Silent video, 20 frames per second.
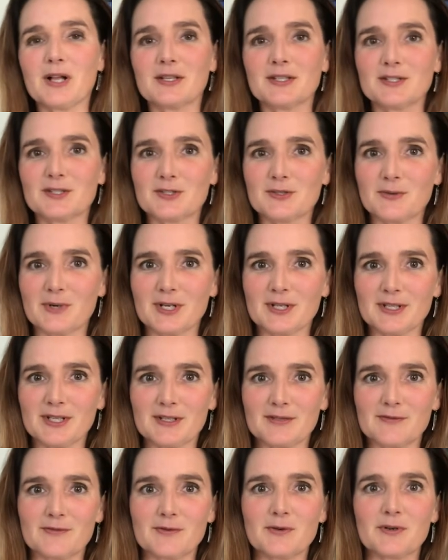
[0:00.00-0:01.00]
into our
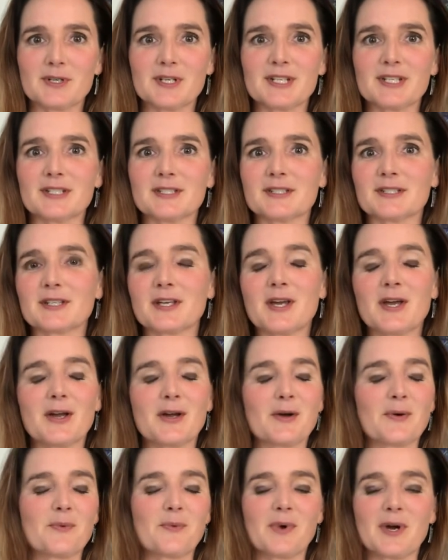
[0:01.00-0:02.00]
late forties
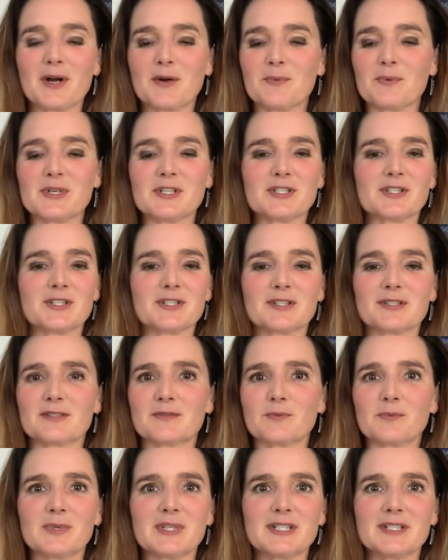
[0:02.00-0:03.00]
where we just,
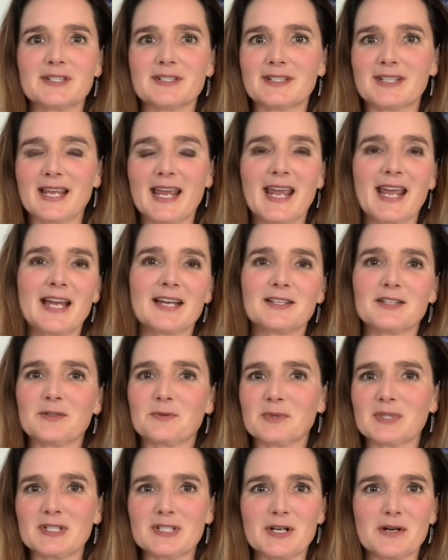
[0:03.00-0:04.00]
we can't and
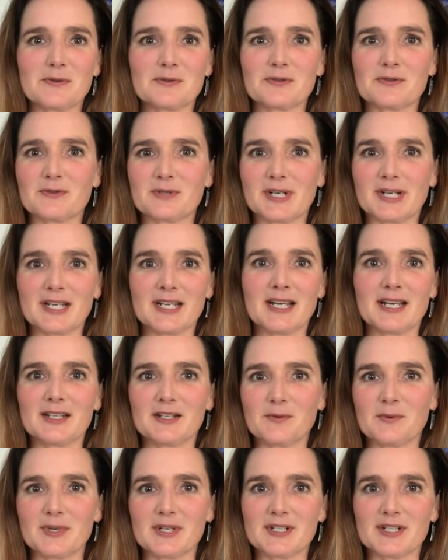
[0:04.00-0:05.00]
we don't drink
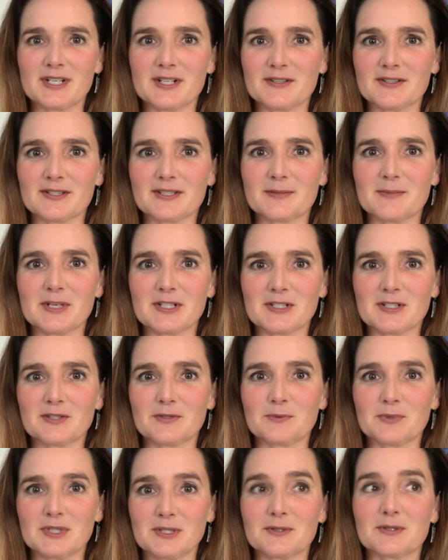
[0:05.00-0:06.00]
anywhere near as much as
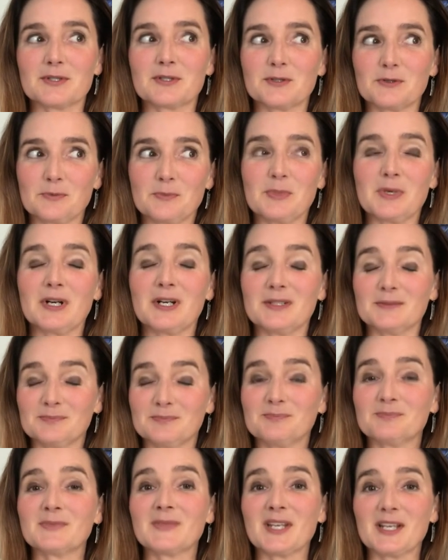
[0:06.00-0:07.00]
we used to, but
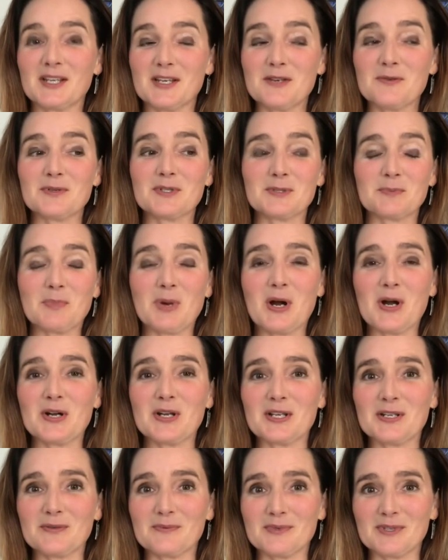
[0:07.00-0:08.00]
he was
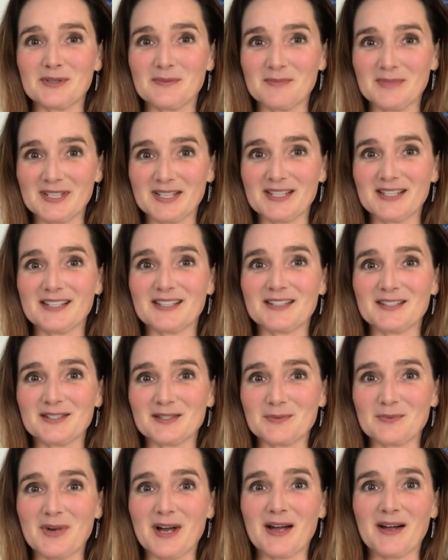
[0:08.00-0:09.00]
partying with me
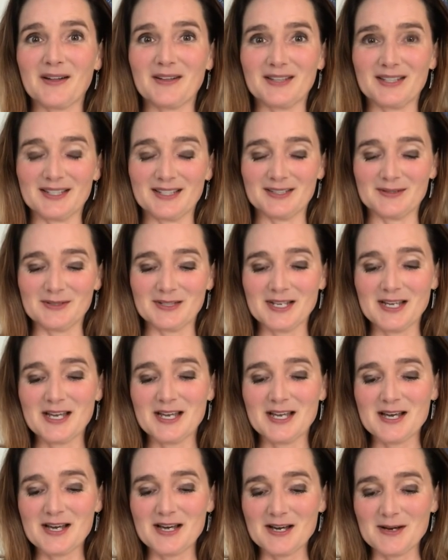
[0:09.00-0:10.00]
as well, and
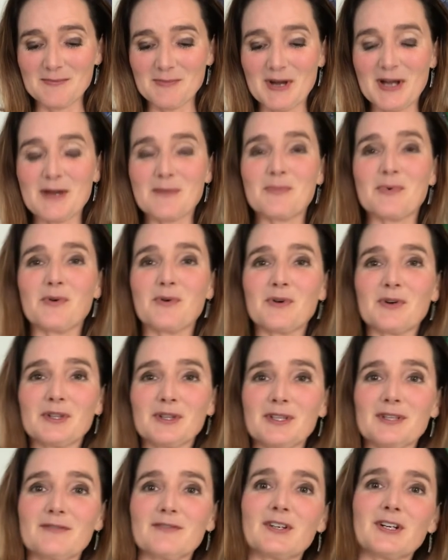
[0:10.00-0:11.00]
my poor
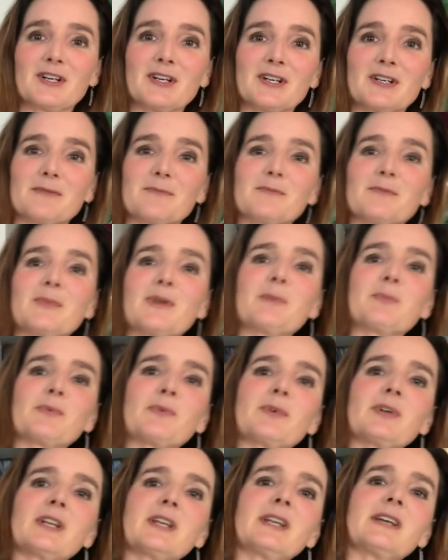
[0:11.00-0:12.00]
liver, My
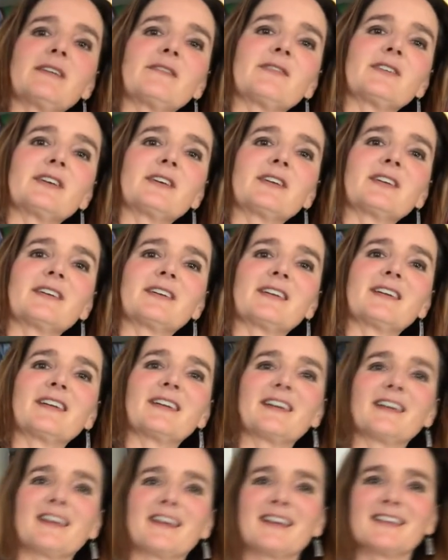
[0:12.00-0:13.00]
poor liver
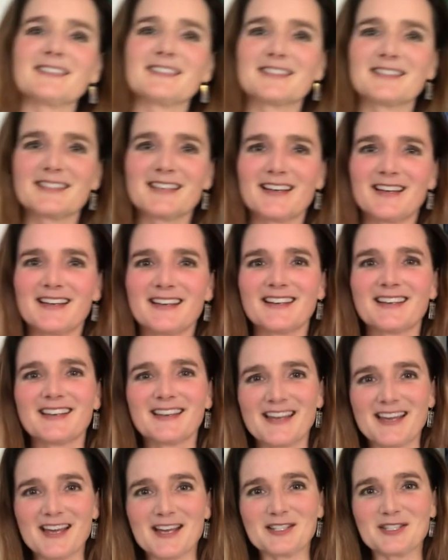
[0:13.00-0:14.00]
has uh,
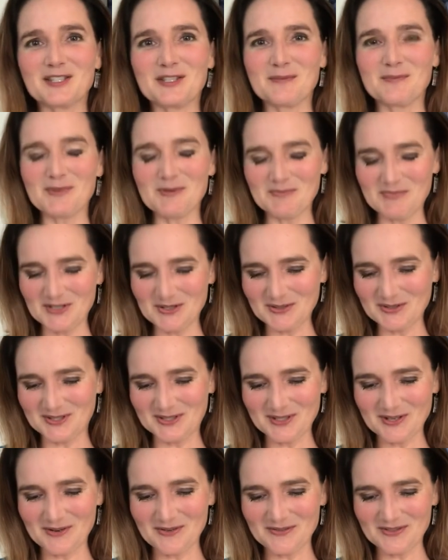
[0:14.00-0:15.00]
had some abuse
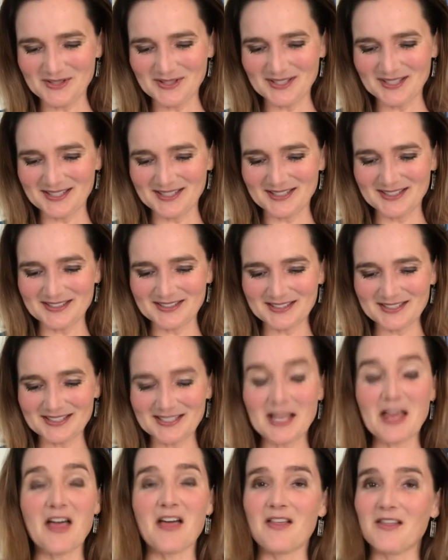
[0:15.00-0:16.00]
over the years.
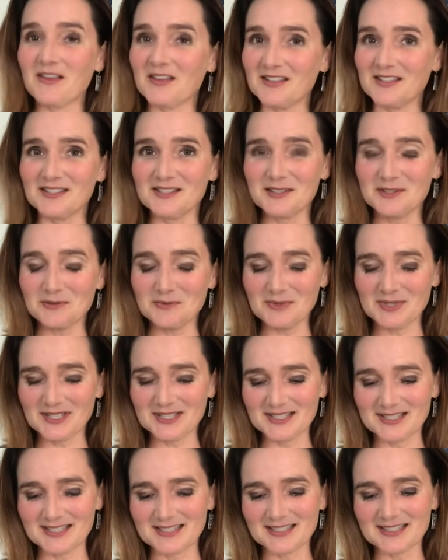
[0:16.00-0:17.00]
It is what
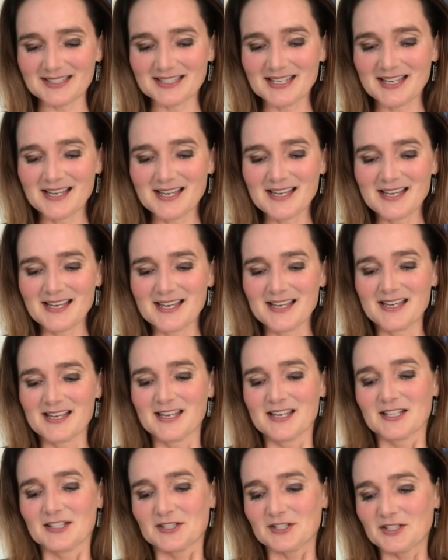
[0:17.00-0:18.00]
it is.
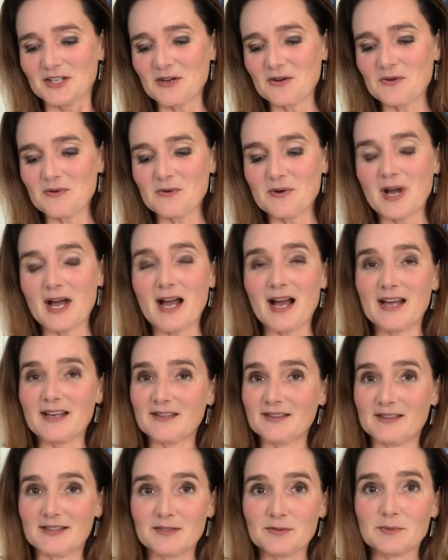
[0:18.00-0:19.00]
So I,
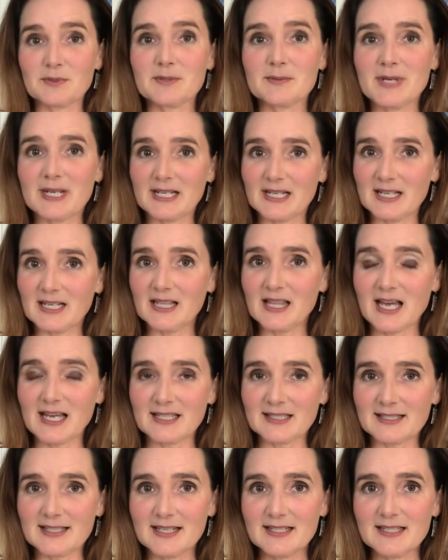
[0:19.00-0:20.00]
this was making a lot
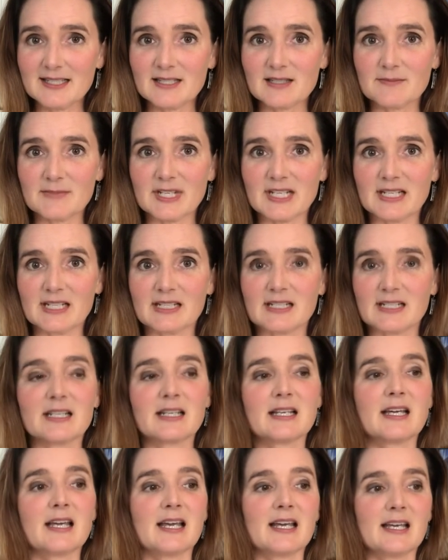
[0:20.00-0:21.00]
of sense to me.
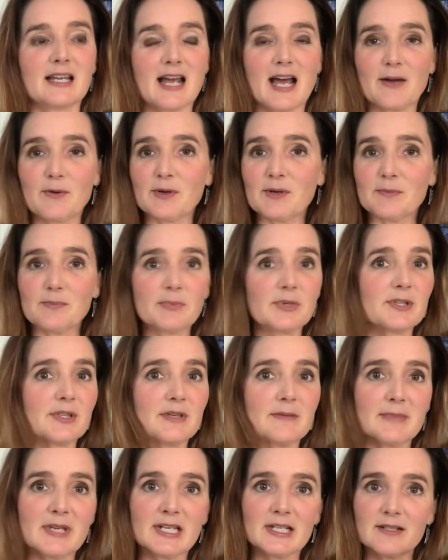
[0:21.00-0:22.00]
And I will put the
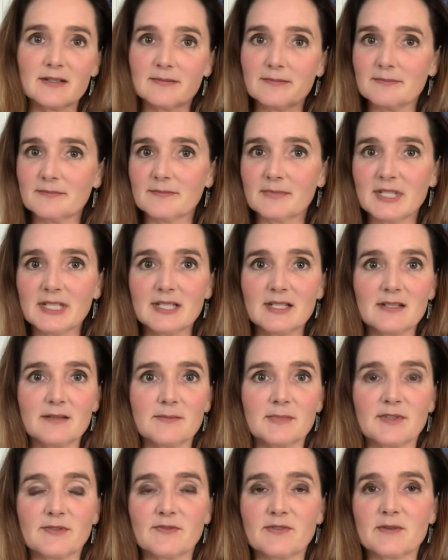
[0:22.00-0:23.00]
Medical Medium
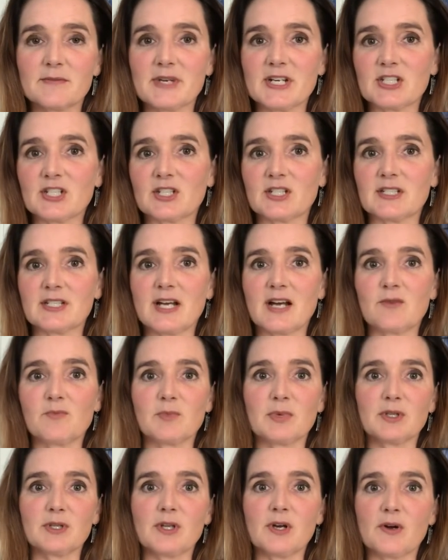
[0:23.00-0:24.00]
information down
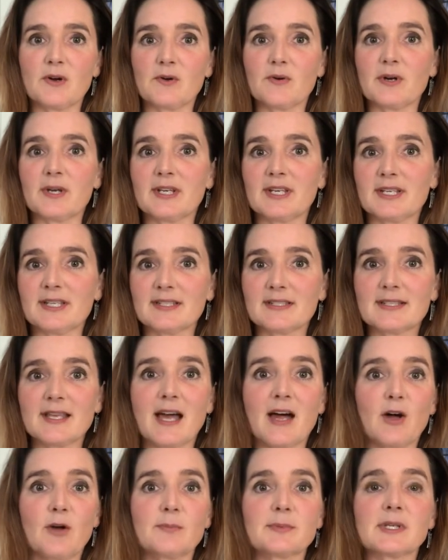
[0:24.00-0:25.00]
below. He's
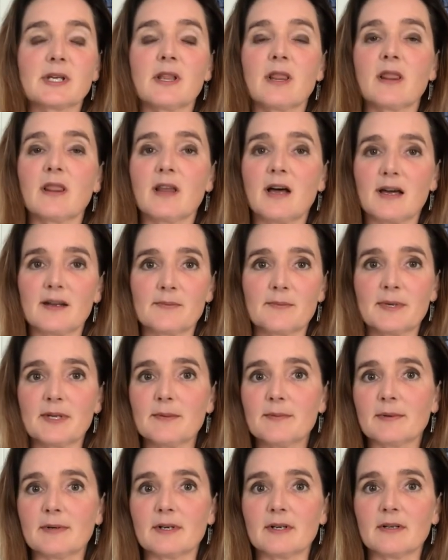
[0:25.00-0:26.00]
helped a lot of
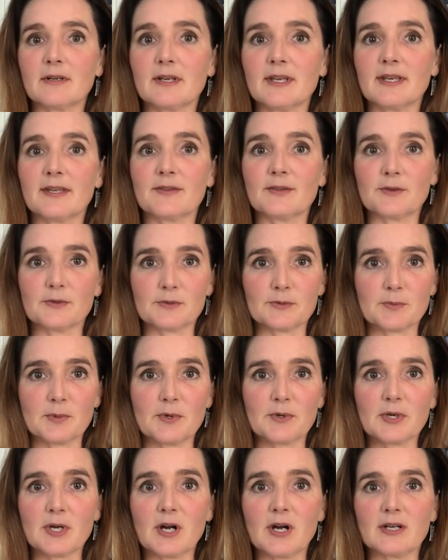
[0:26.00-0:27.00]
people, and those
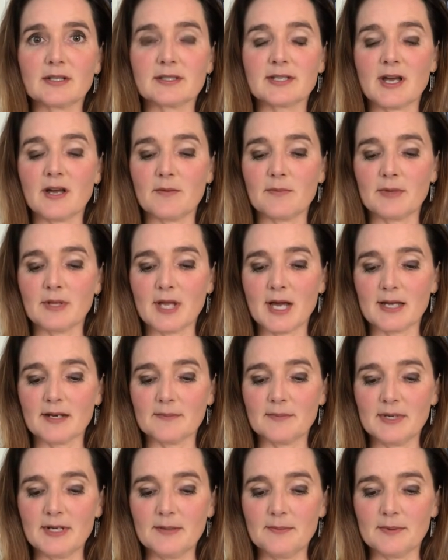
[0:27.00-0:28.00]
protocols help a lot
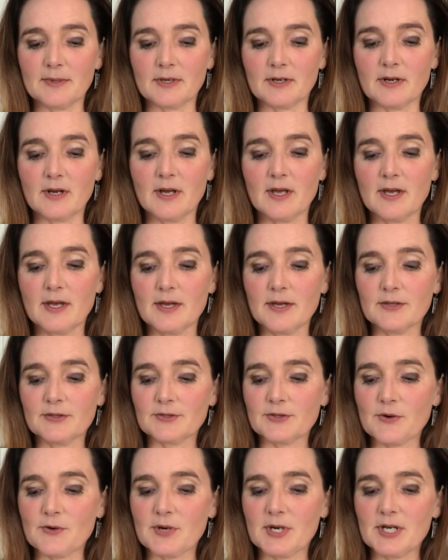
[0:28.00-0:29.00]
of people.
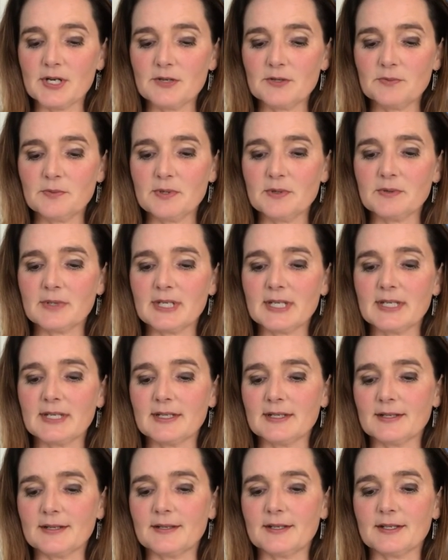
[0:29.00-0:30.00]
So here's where we get
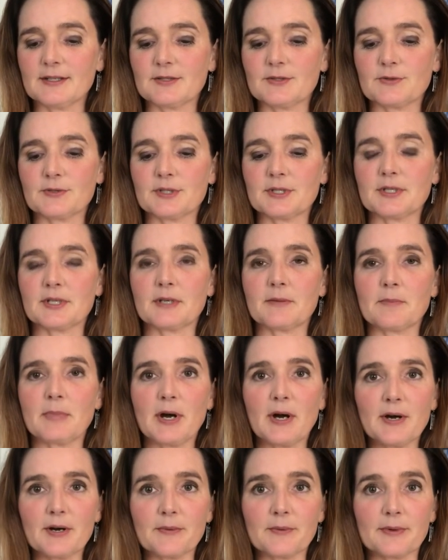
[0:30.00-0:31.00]
into the interesting
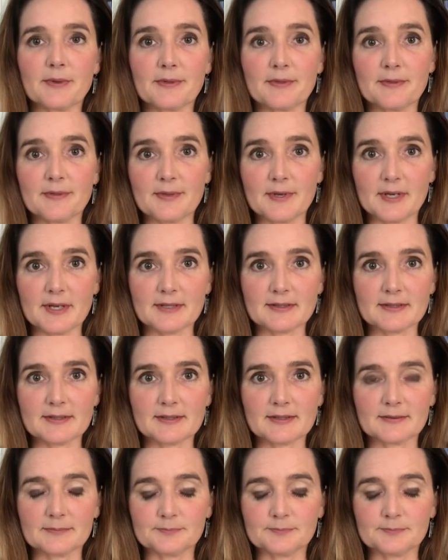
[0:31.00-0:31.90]
part with this,